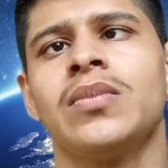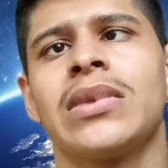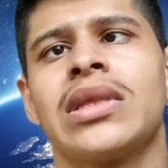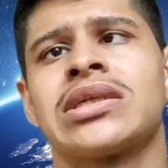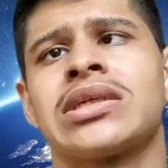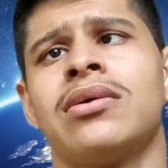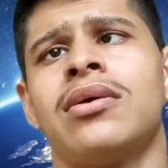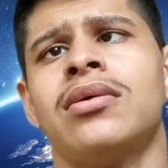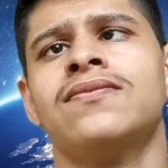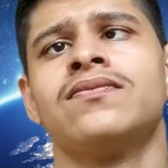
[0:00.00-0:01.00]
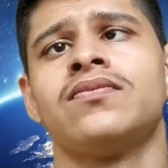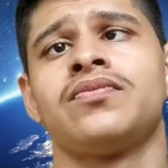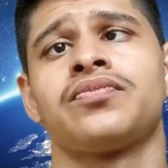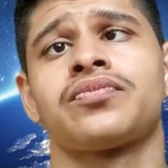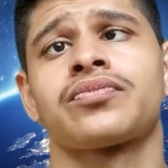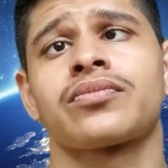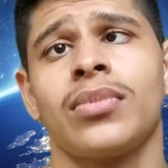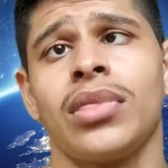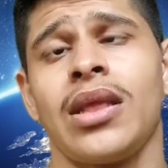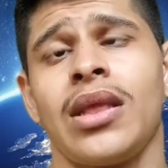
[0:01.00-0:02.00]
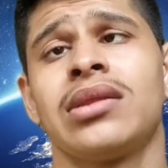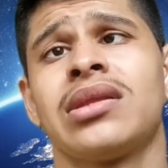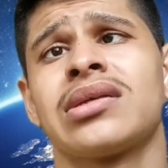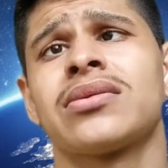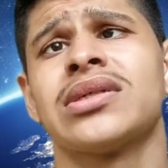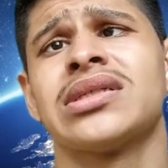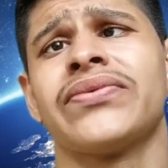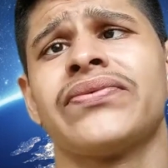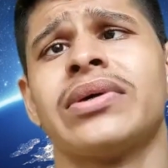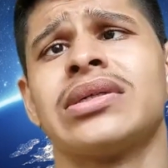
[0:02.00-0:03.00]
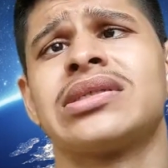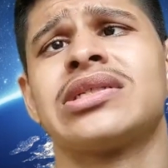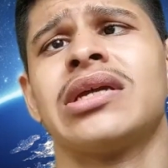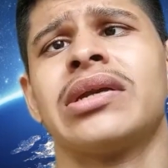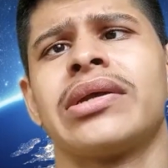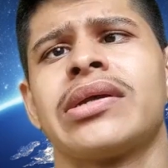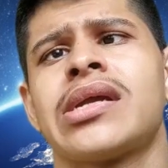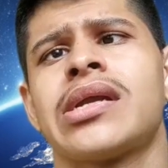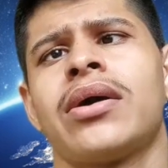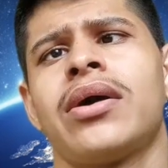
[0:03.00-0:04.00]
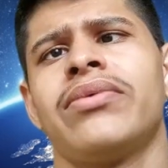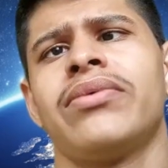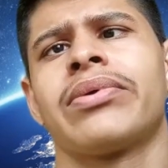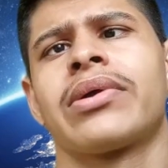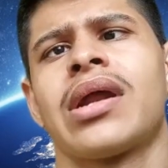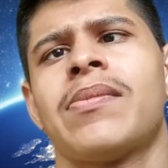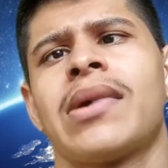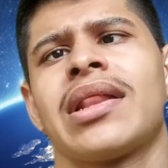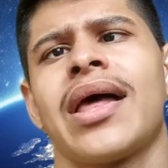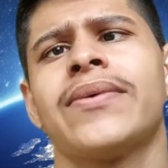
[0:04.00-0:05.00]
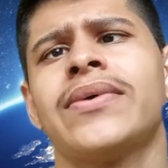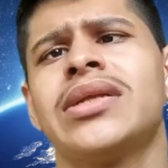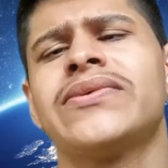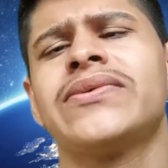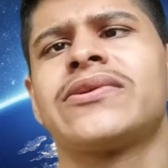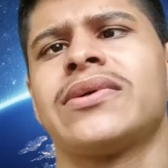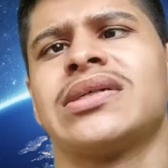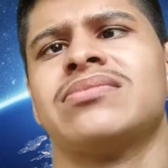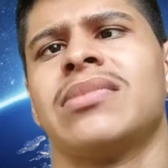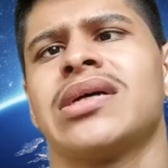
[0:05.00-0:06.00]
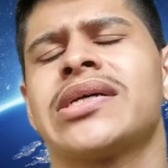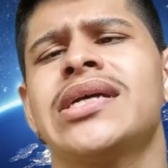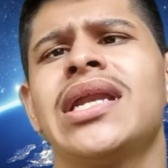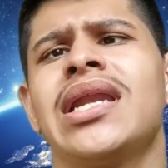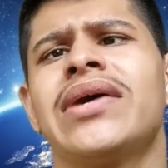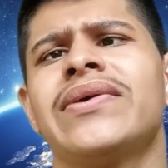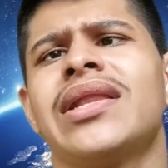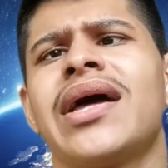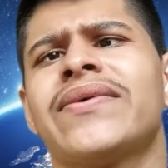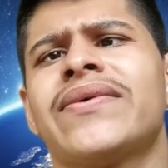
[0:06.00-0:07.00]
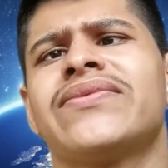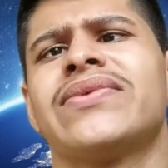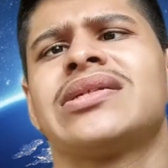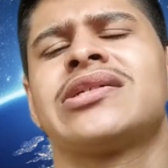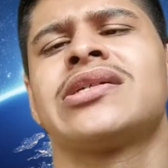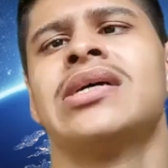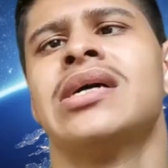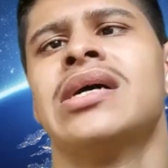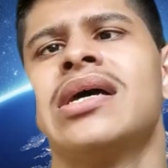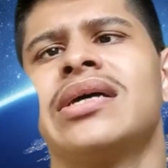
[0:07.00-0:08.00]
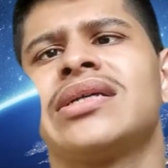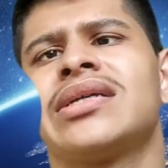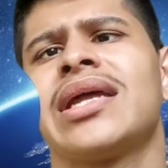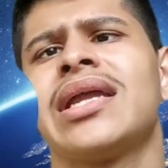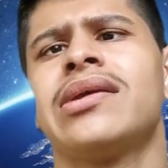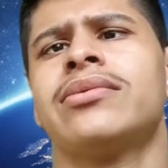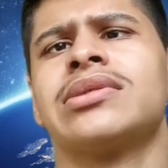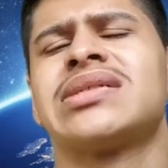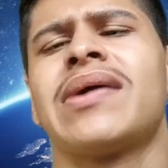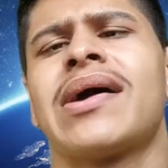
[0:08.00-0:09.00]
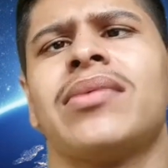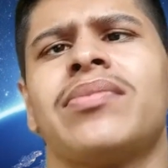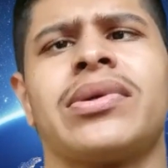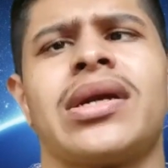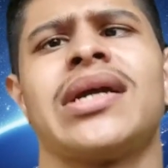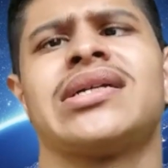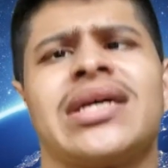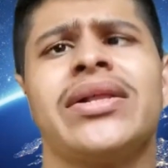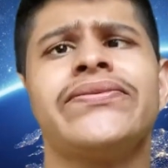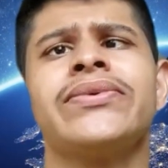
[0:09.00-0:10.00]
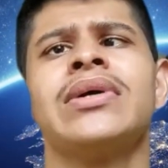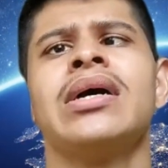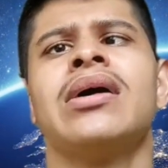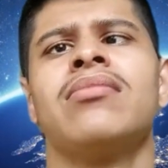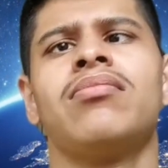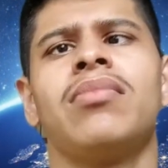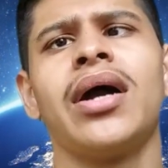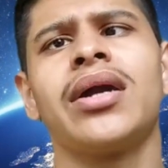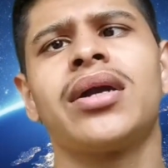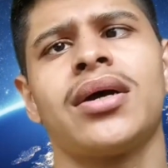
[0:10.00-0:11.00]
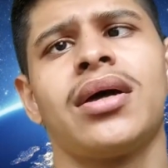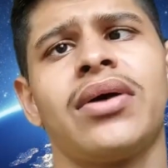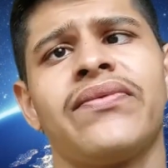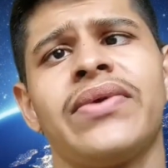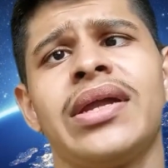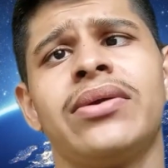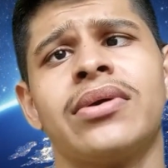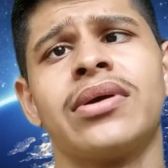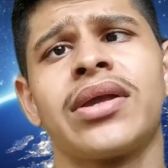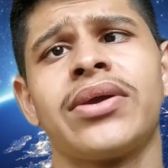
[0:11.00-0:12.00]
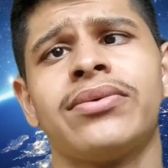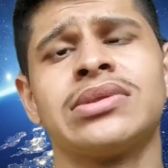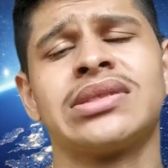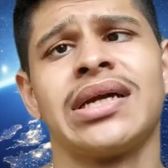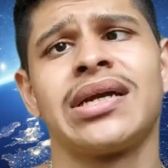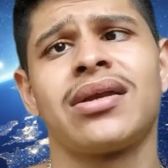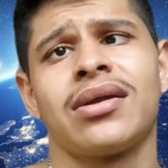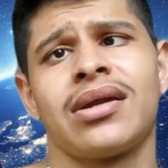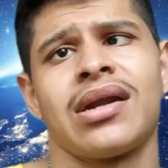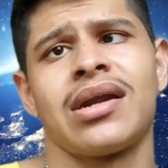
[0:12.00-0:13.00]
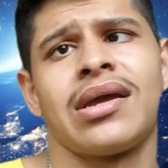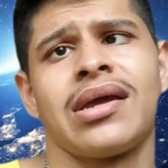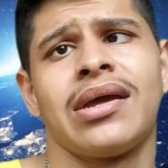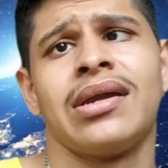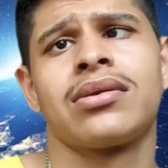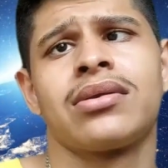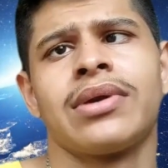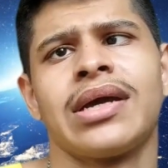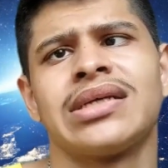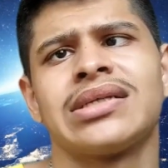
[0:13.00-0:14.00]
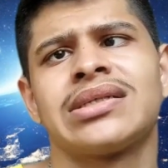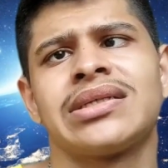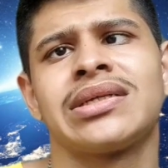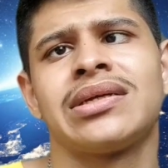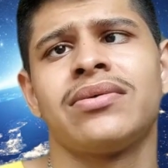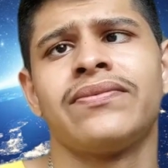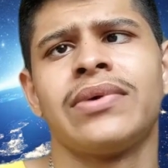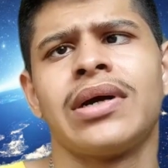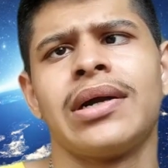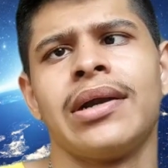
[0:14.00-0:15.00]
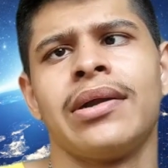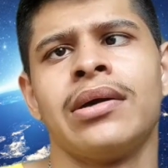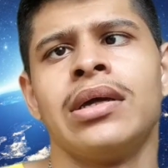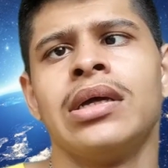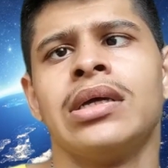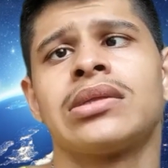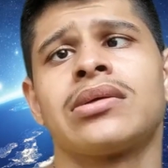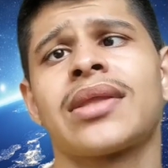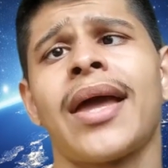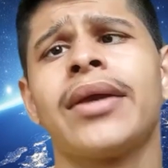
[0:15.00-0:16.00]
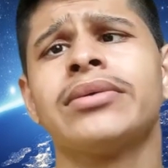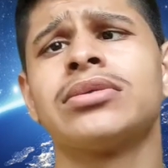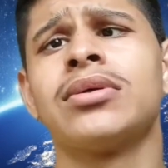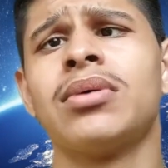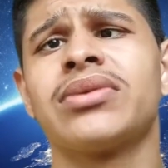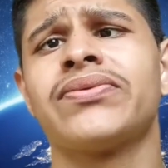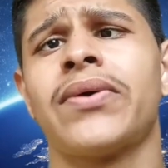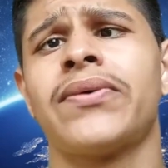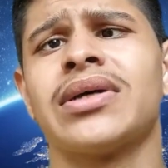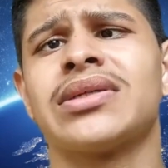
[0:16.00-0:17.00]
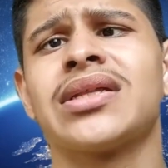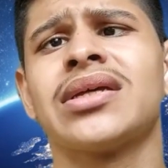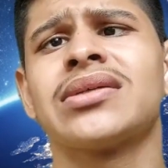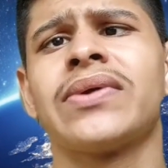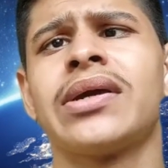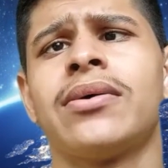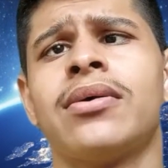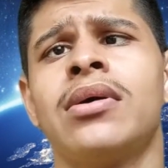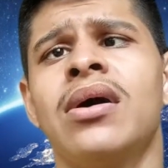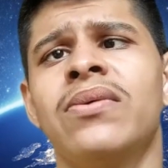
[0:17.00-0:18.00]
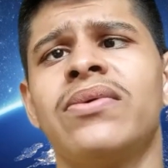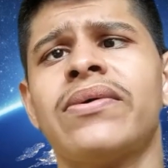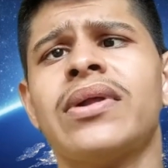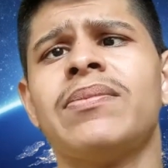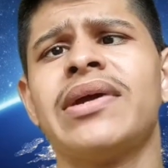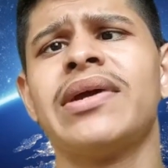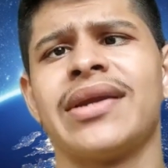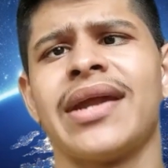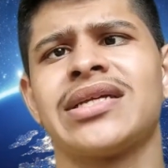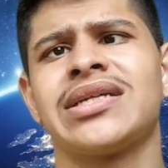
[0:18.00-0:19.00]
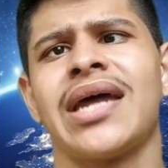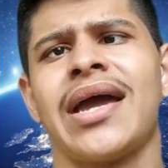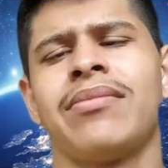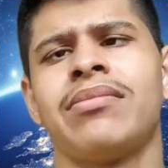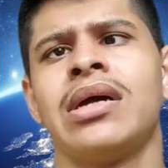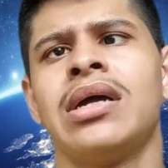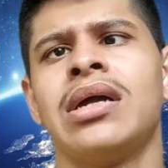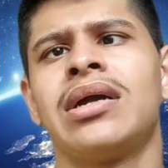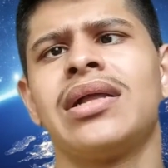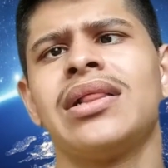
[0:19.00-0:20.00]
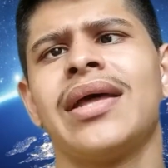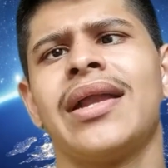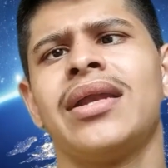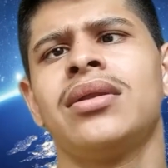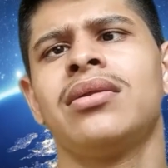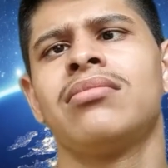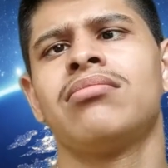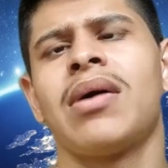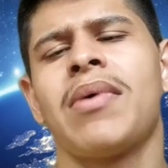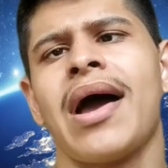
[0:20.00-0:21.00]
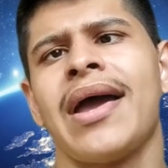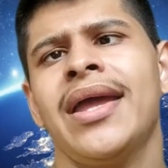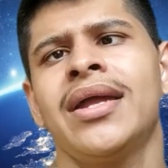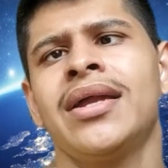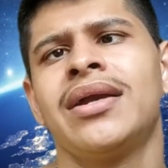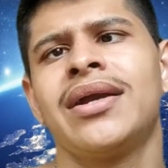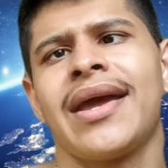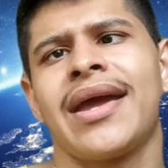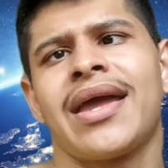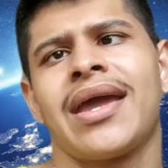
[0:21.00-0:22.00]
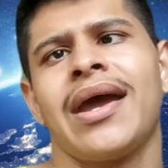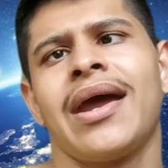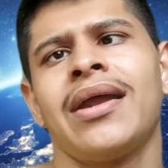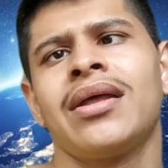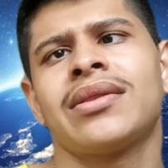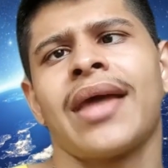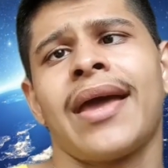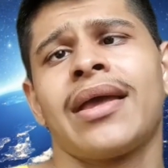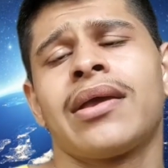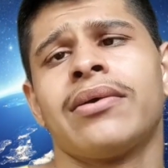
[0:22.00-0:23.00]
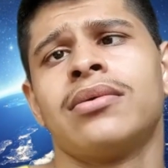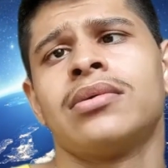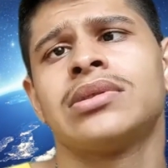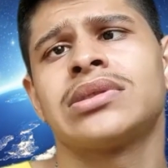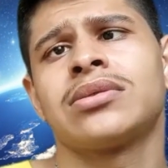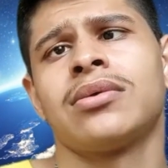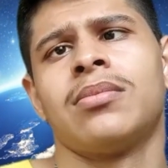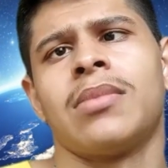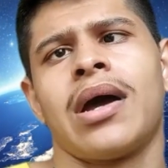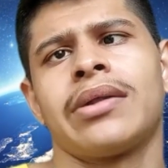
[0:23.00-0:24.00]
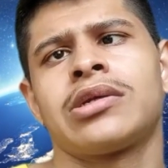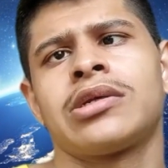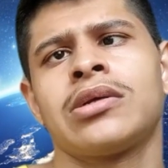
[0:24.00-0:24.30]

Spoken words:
So this was the first generation of programming language, which was machine level language, which is still used by computer itself, but we don't use it in today's world. So thank you so much for watching this video. We will meet next time. Till then, bye bye. Take care. Thank you so much.